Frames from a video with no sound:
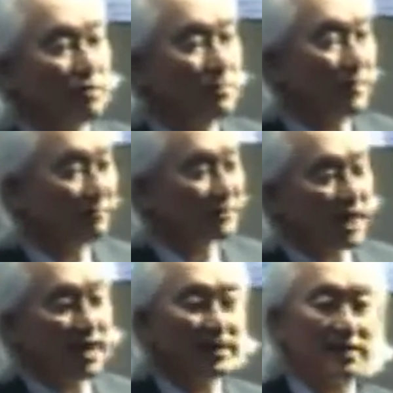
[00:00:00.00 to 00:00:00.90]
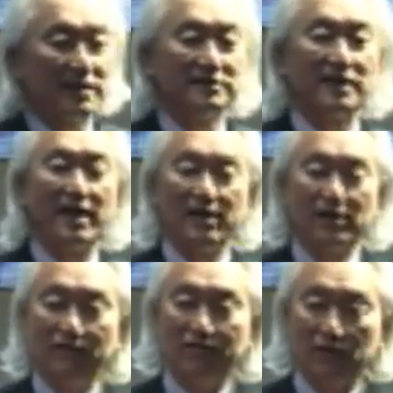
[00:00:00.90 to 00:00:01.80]
group of scientists I
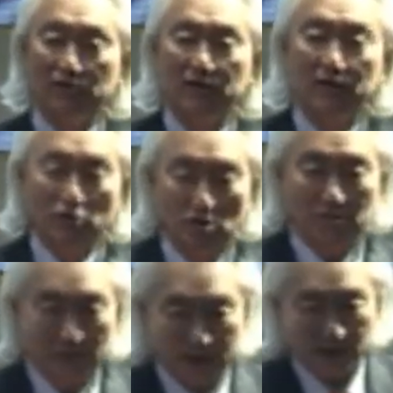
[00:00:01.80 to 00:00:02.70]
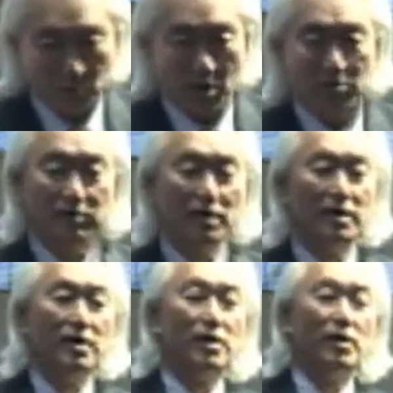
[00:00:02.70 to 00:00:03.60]
interviewed told me, quote,
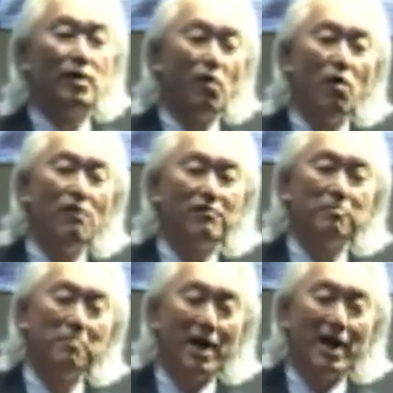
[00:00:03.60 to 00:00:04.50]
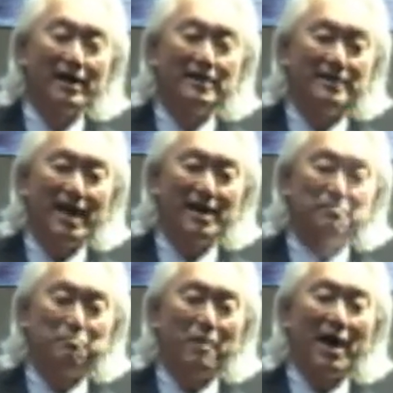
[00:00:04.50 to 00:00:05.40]
over my dead